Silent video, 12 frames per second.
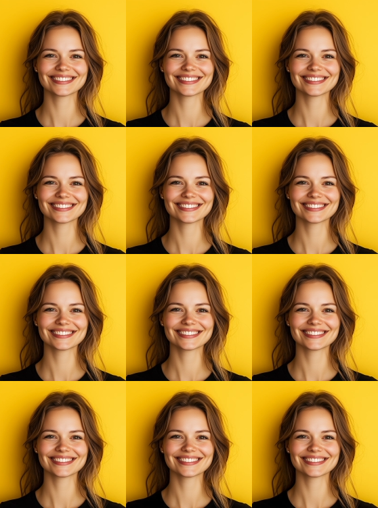
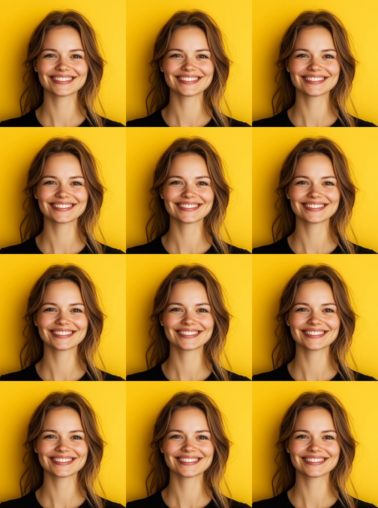No one is speaking in this clip.